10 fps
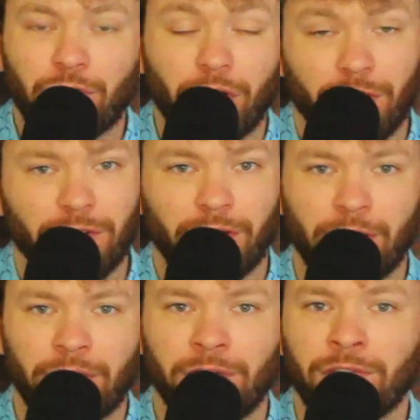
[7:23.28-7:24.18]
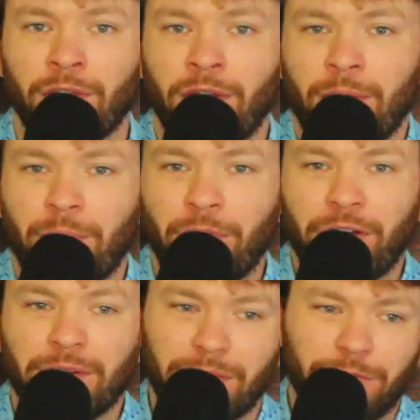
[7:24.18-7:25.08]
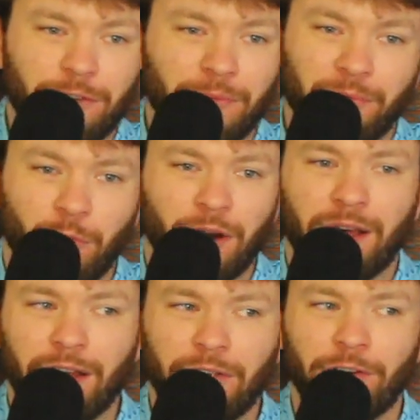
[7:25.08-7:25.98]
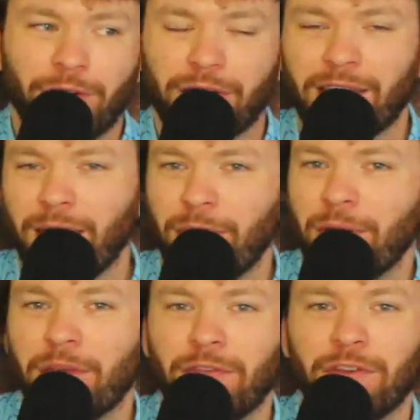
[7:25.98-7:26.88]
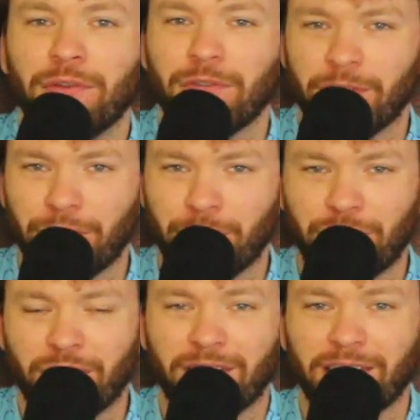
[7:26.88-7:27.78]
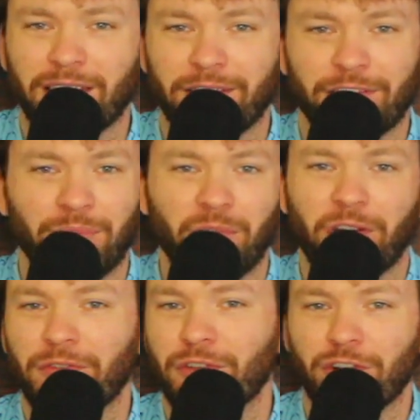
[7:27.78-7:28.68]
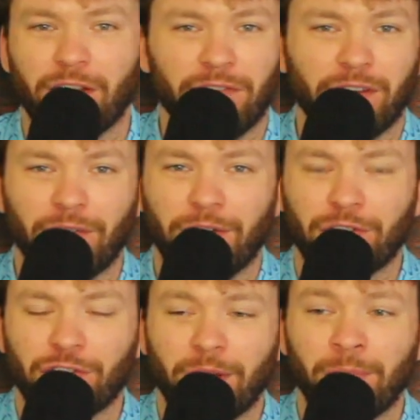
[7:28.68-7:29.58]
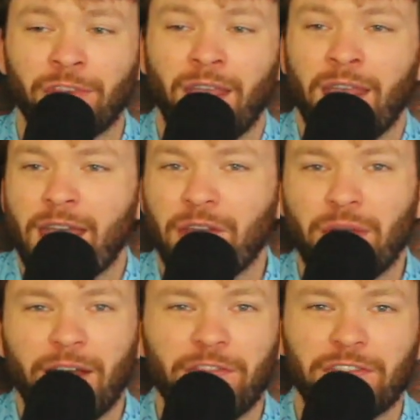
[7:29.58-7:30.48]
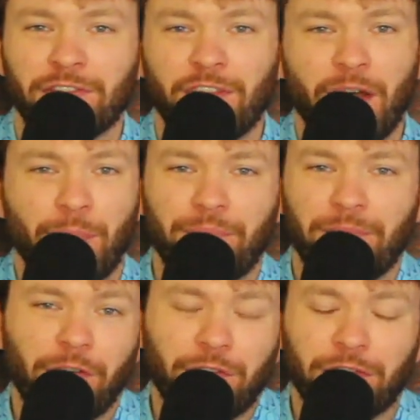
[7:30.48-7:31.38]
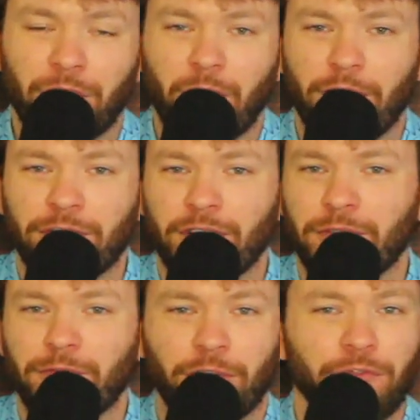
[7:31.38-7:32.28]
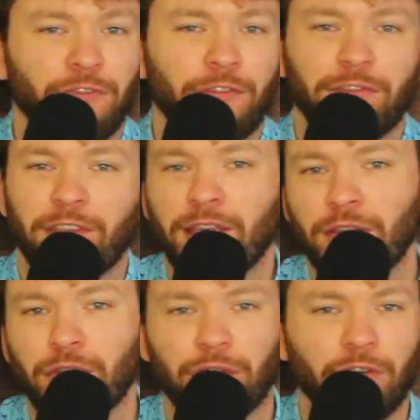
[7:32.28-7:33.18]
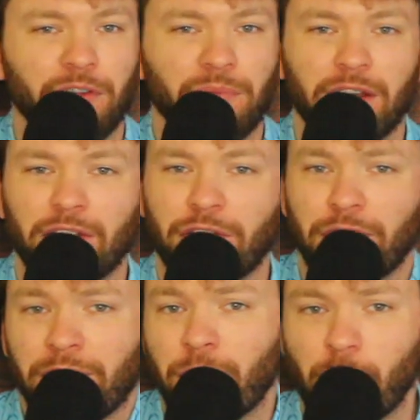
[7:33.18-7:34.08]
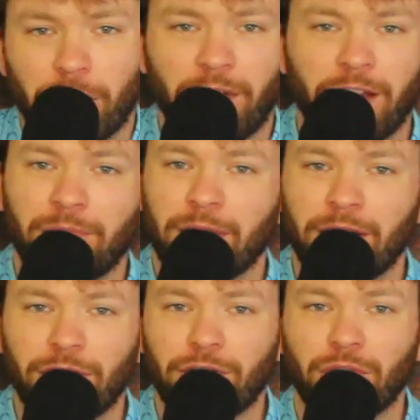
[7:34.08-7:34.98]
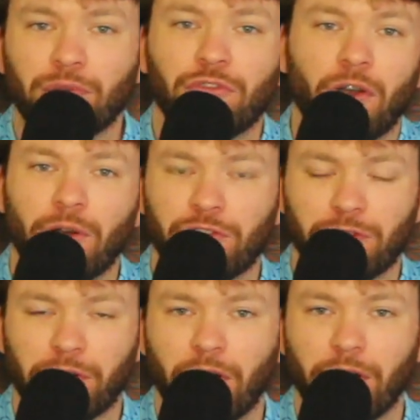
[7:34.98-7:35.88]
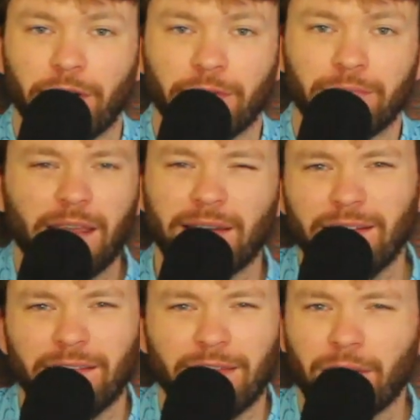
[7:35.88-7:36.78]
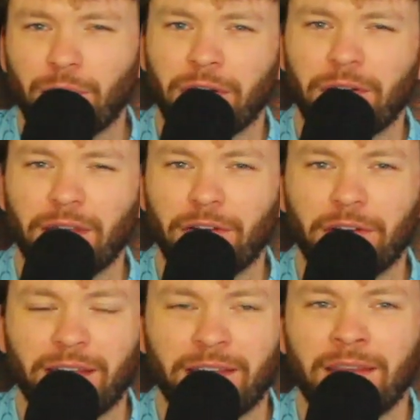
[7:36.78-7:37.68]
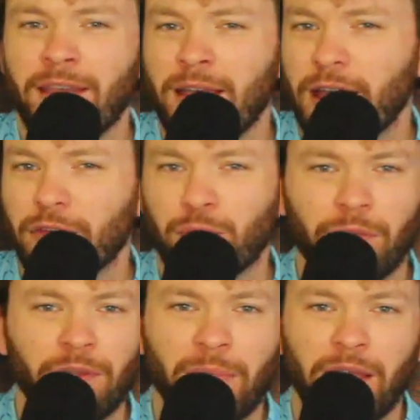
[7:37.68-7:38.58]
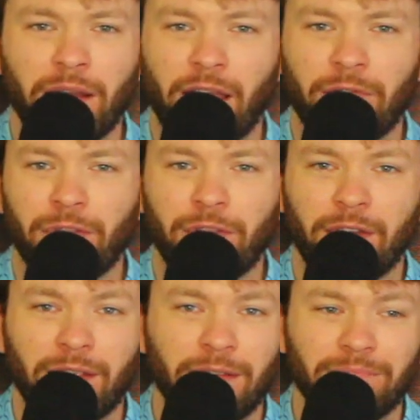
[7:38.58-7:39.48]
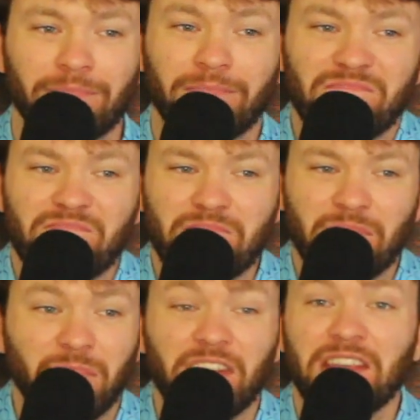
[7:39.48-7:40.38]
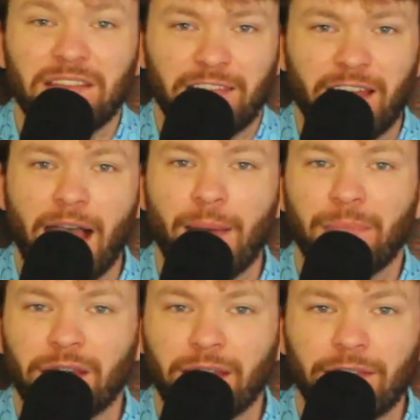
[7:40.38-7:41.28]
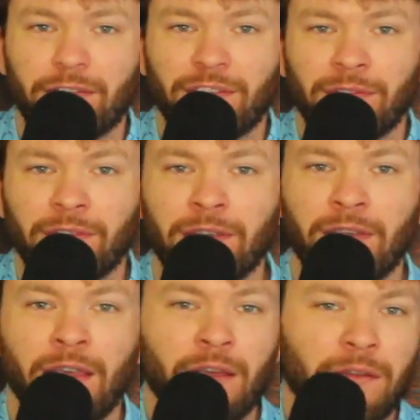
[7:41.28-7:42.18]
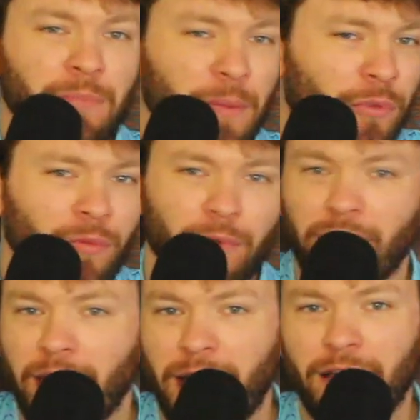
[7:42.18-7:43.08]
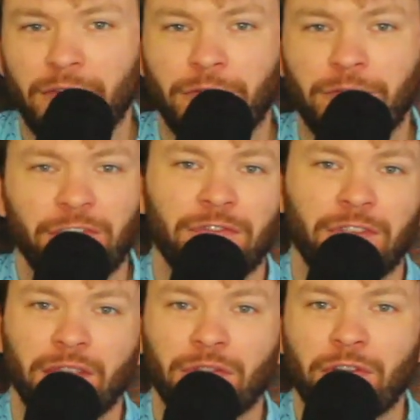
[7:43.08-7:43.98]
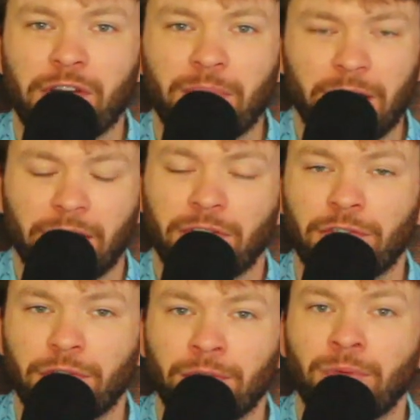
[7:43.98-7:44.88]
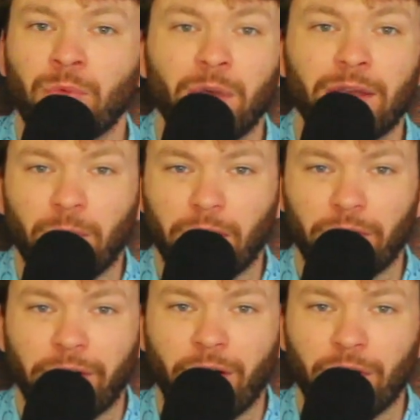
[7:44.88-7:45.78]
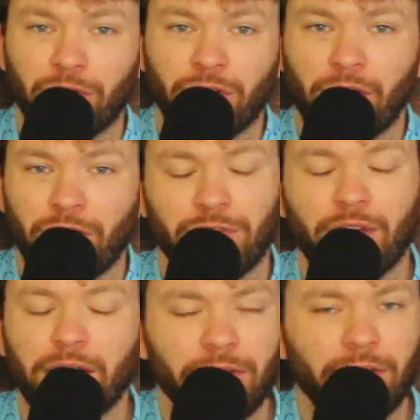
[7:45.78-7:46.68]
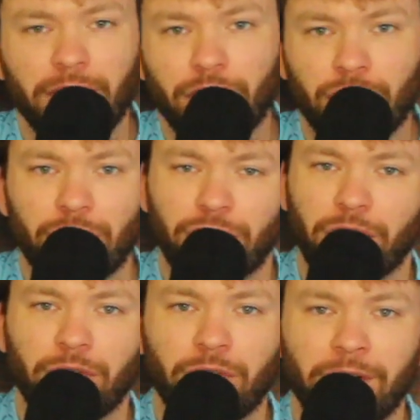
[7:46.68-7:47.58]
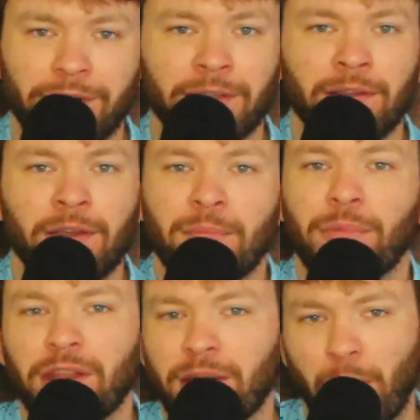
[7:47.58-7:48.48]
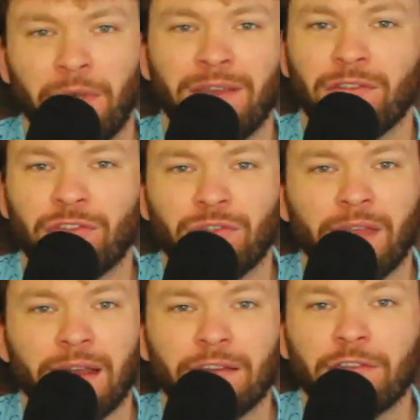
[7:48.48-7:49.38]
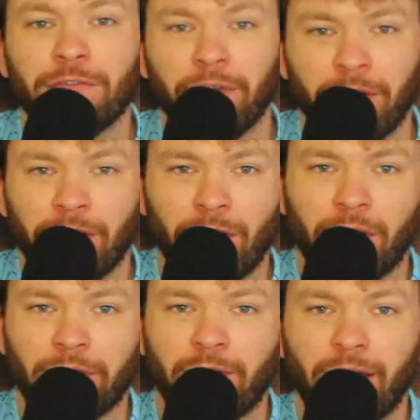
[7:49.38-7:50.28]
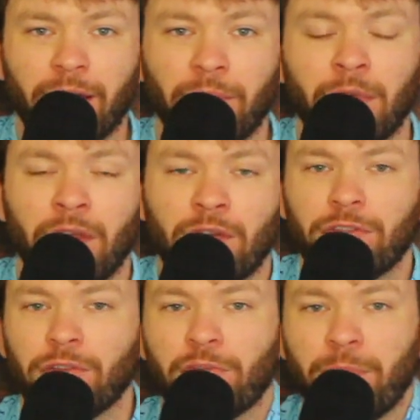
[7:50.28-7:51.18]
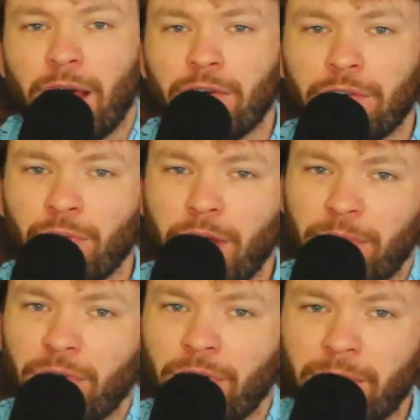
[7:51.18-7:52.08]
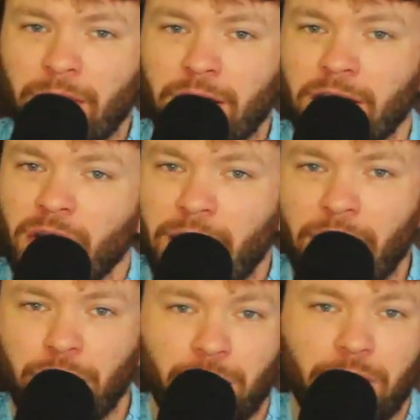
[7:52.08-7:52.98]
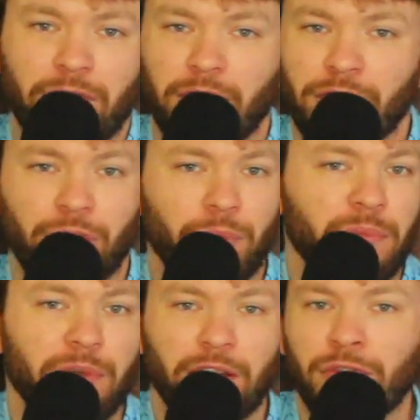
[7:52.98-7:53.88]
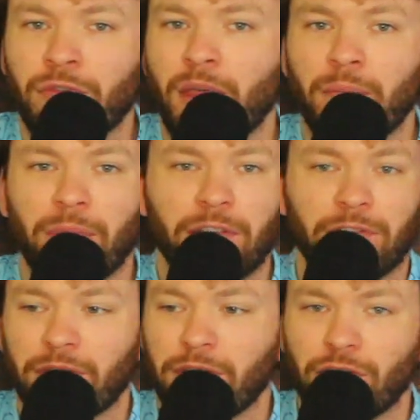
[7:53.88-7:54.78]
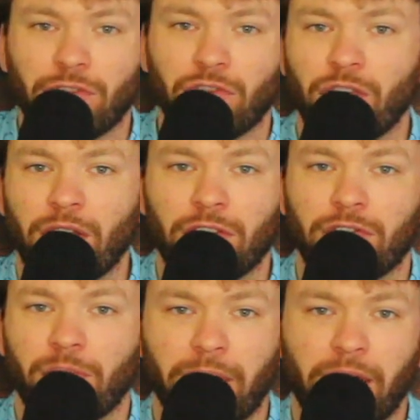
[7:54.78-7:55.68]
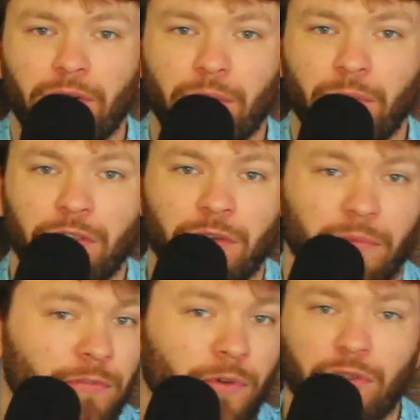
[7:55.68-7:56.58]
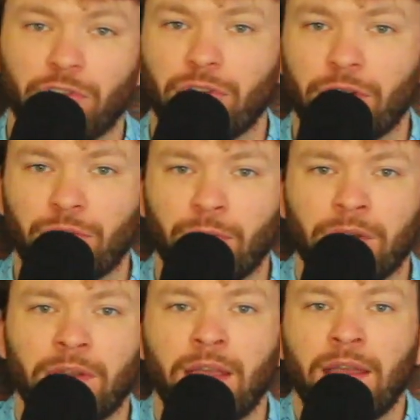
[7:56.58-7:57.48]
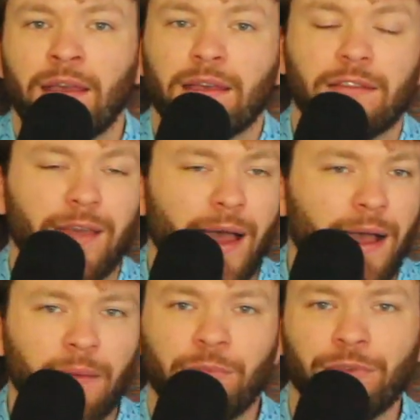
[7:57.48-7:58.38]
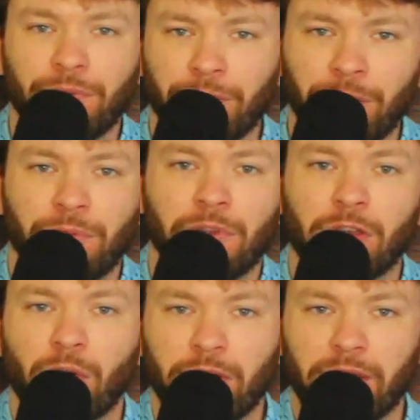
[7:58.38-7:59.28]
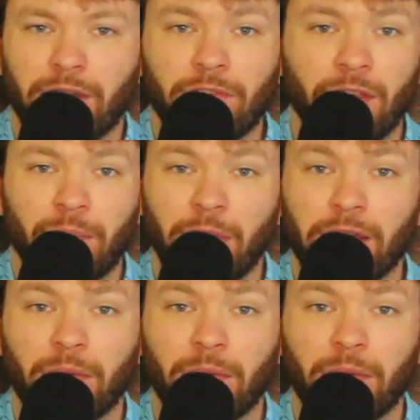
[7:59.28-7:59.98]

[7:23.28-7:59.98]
with charging cars, but from what I've heard, it can be a bit of a nuisance when you're trying to get somewhere, if you're driving on long trips, and you have to stop every so often for 15, 30 minutes, even 45 minutes to charge your car. And in a day where internet has really made everything need to happen instantly, people don't really have 15, 30 minutes to wait while their car charges. I know you can leave it charging overnight, but in a pinch, that is a very long time. So this battery swap program that Nio has, where it takes 3 minutes for them basically just to change out the battery with a fully charged one, is absolutely going to give them a